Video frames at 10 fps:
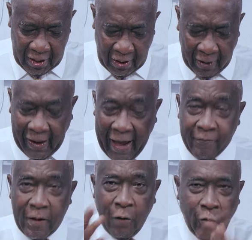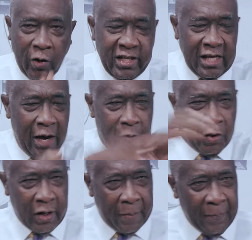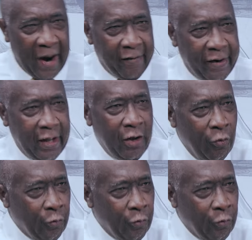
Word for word: in our life what year we're going to marry,